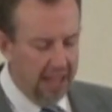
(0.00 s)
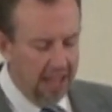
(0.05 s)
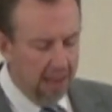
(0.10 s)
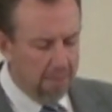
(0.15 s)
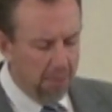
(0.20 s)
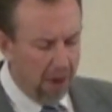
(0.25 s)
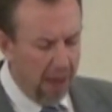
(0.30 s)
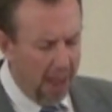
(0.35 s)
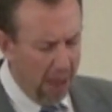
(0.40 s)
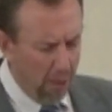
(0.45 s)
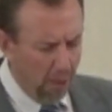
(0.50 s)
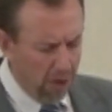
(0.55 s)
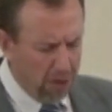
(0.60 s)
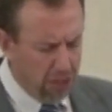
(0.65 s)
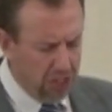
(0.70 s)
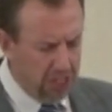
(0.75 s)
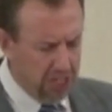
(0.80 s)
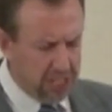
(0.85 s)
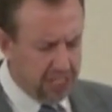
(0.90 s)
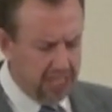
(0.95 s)
But I
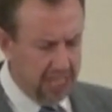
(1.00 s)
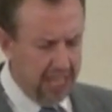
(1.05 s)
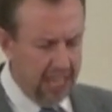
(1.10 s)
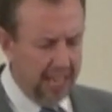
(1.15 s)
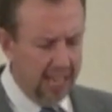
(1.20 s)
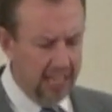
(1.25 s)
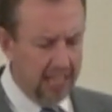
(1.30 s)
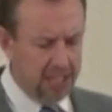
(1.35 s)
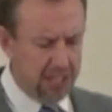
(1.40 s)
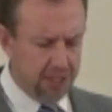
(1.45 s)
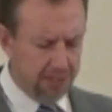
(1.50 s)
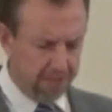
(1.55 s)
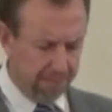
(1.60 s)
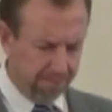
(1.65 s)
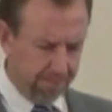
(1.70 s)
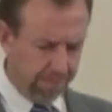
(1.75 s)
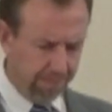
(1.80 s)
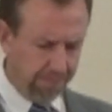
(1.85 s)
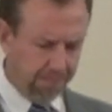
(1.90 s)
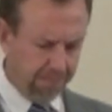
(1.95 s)
want you to see is,
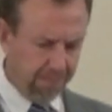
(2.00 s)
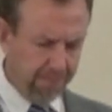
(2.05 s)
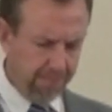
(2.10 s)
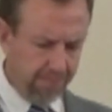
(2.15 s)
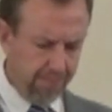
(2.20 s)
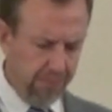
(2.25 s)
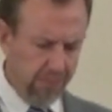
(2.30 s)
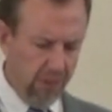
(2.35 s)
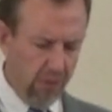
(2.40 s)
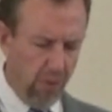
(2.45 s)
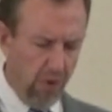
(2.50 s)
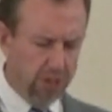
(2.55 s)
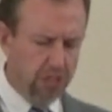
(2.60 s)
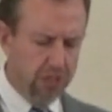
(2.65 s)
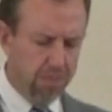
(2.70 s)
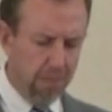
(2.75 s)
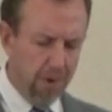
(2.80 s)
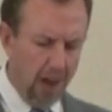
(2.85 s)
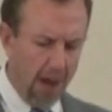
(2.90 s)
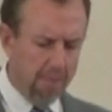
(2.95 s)
what's
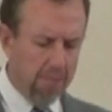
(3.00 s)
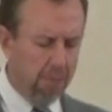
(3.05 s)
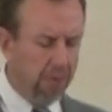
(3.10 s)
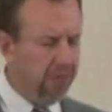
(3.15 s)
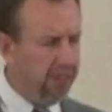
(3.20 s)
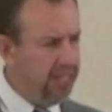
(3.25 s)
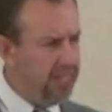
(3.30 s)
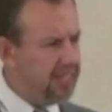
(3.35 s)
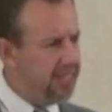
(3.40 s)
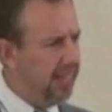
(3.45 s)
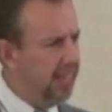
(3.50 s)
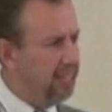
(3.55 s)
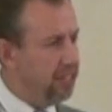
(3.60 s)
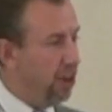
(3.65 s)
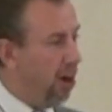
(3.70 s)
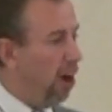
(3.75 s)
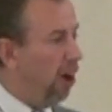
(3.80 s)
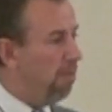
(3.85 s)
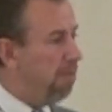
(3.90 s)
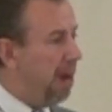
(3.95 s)
the problem with these things?
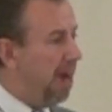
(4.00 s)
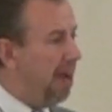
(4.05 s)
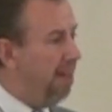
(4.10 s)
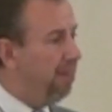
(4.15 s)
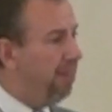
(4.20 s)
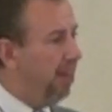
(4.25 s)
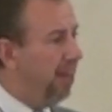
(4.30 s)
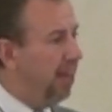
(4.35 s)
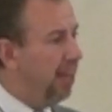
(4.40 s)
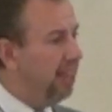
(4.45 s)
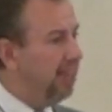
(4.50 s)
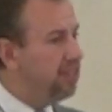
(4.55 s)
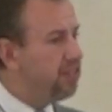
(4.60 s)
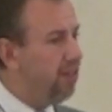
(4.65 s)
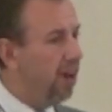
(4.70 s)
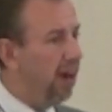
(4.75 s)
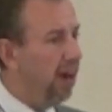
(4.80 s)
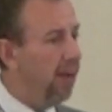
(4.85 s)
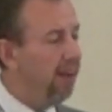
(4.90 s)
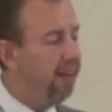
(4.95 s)
They're all bad things,
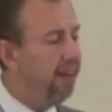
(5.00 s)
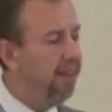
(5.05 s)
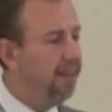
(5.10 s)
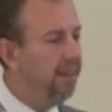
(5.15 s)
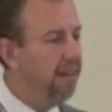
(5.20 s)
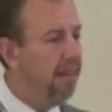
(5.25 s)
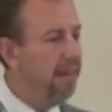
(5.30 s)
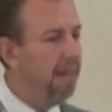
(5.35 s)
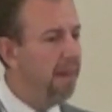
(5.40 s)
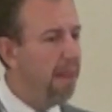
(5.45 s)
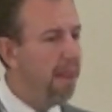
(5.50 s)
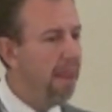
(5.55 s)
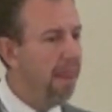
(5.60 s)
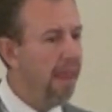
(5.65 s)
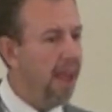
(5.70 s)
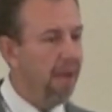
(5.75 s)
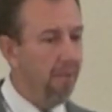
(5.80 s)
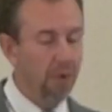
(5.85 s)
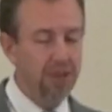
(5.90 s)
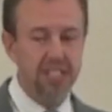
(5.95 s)
right?
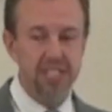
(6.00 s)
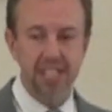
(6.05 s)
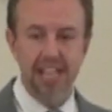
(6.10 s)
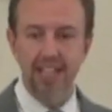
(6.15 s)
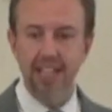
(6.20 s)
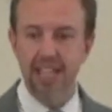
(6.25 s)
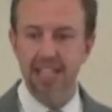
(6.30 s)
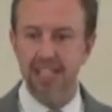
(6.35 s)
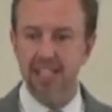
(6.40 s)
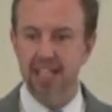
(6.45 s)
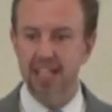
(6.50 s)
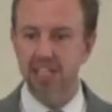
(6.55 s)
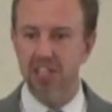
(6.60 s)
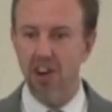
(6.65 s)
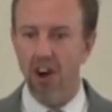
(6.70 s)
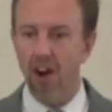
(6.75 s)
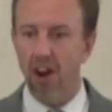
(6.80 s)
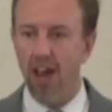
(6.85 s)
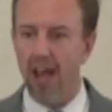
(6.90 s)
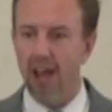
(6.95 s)
Have we seen these things in
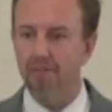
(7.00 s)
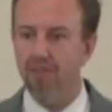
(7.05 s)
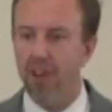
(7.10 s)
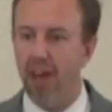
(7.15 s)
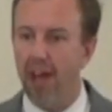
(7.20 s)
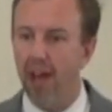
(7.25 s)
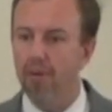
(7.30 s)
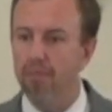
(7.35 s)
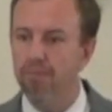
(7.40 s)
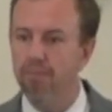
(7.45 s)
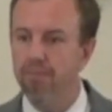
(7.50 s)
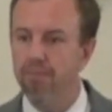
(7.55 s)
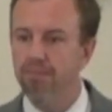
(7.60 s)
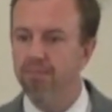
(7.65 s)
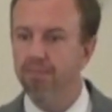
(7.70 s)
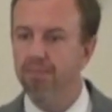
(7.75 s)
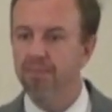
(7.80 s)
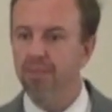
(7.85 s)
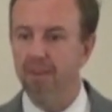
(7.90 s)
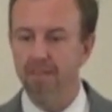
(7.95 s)
our lifetime?
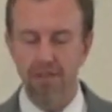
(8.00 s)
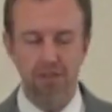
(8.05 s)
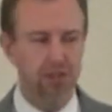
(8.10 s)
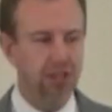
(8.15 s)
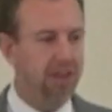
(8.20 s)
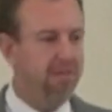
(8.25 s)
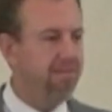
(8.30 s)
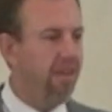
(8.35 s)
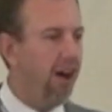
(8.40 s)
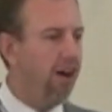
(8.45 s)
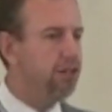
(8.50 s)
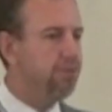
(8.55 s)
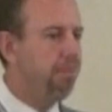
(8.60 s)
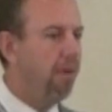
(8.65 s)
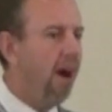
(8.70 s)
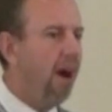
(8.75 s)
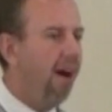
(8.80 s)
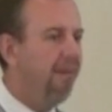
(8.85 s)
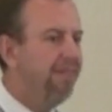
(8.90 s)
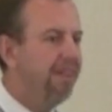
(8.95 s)
Have you seen false
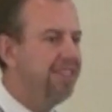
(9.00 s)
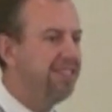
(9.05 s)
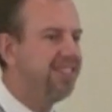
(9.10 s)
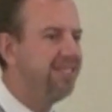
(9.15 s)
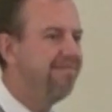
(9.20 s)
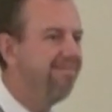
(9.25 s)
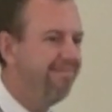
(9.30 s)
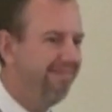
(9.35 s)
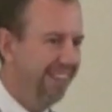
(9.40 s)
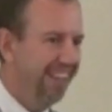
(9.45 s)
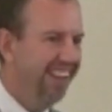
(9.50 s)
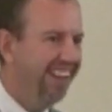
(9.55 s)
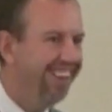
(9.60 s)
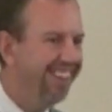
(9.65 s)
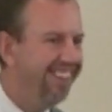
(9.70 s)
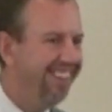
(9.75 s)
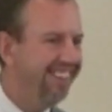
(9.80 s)
prophets? Yeah.